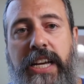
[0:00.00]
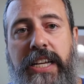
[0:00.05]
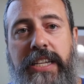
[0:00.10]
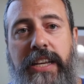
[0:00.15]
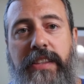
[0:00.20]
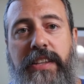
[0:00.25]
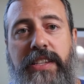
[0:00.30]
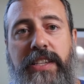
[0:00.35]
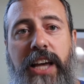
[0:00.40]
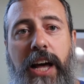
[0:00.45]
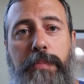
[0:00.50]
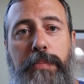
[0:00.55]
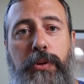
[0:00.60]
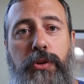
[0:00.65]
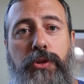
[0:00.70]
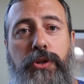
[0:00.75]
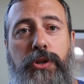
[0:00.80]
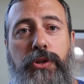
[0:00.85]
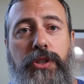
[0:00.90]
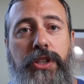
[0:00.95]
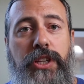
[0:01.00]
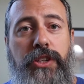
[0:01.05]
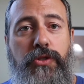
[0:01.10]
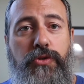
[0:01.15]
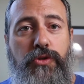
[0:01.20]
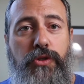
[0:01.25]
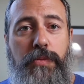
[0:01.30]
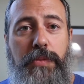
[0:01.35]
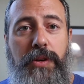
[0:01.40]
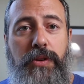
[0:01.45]
Now, this couple could
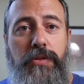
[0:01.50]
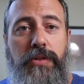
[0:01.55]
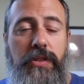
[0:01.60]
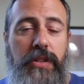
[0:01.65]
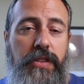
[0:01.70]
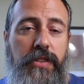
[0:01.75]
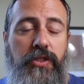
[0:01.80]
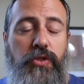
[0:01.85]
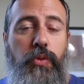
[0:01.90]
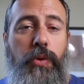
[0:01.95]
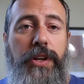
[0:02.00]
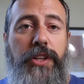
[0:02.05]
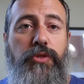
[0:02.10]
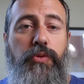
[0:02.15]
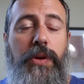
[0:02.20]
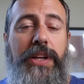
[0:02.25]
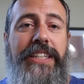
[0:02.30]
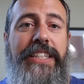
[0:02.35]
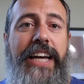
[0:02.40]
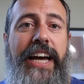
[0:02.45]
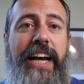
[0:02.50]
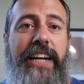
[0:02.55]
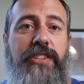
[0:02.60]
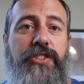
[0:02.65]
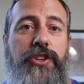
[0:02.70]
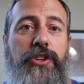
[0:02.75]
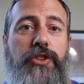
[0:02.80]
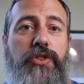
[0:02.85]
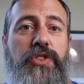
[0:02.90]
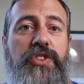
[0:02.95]
contribute in the 2020
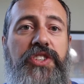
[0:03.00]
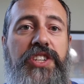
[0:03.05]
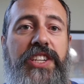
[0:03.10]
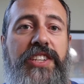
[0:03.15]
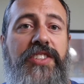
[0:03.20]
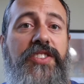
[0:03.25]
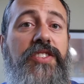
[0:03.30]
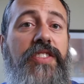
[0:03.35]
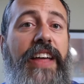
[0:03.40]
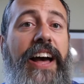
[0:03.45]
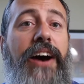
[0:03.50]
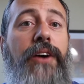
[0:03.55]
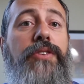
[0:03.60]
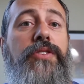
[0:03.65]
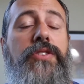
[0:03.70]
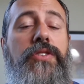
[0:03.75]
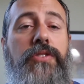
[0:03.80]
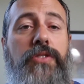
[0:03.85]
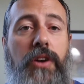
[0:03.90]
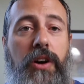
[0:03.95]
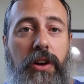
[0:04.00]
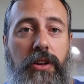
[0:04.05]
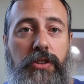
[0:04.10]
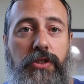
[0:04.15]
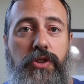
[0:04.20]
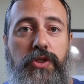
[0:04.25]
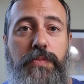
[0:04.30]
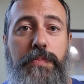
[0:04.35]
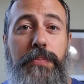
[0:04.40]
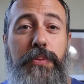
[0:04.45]
tax year
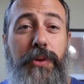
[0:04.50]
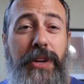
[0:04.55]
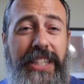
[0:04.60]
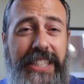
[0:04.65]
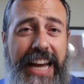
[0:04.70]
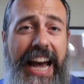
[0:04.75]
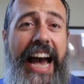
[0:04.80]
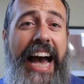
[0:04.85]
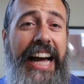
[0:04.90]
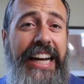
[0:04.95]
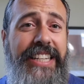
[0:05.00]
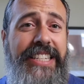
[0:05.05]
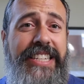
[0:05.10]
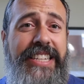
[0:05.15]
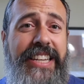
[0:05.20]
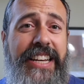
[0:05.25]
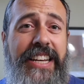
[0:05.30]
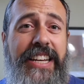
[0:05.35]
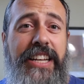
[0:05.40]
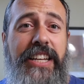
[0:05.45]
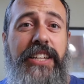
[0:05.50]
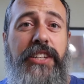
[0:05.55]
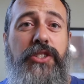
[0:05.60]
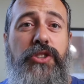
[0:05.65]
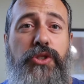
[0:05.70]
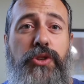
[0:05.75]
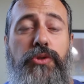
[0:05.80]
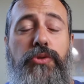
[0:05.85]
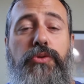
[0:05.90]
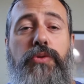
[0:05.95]
$6,000 pre-tax
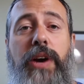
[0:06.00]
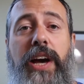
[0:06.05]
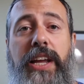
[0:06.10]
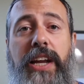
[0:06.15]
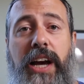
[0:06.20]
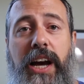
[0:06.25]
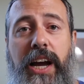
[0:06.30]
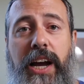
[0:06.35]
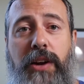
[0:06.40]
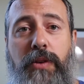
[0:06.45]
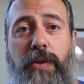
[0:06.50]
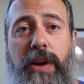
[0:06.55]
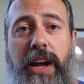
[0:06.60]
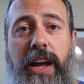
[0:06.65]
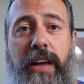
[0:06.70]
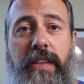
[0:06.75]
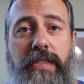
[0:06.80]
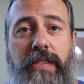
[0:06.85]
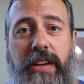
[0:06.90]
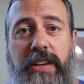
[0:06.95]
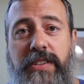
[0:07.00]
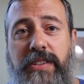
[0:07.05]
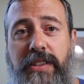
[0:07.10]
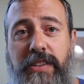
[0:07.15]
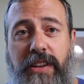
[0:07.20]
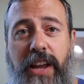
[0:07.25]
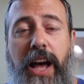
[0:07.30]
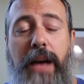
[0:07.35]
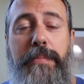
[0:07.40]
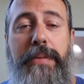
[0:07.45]
to an IRA,
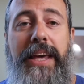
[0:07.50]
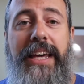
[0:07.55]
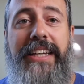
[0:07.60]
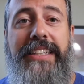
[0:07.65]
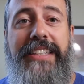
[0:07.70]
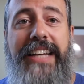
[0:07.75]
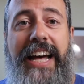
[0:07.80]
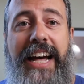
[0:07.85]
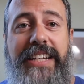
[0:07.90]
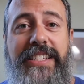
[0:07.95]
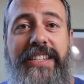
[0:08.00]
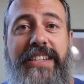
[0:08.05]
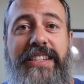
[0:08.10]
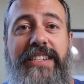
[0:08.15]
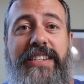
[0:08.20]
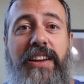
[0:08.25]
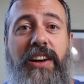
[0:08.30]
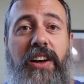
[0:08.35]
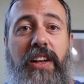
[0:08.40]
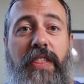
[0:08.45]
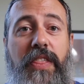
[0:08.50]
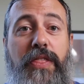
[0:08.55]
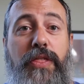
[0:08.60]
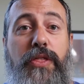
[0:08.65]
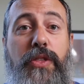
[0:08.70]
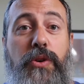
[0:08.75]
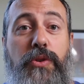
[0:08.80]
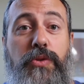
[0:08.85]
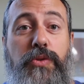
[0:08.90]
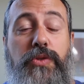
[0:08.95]
thus not paying taxes on
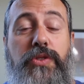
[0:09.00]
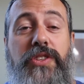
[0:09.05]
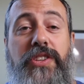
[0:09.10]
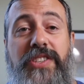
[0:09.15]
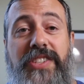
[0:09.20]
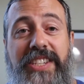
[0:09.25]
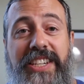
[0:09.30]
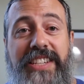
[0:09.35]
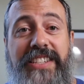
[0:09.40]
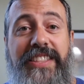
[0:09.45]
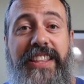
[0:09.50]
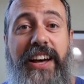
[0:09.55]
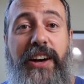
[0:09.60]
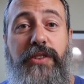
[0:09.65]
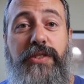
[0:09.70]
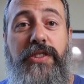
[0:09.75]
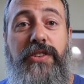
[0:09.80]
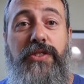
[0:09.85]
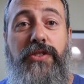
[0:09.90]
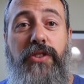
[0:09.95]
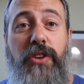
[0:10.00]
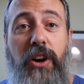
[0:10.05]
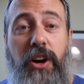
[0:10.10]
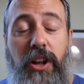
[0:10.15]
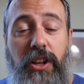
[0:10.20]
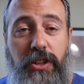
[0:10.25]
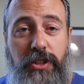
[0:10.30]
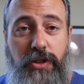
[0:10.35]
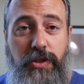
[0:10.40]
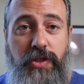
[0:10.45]
those
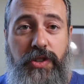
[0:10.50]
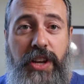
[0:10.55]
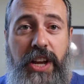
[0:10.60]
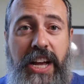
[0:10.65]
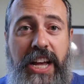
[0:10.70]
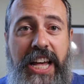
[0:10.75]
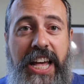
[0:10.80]
$6,000.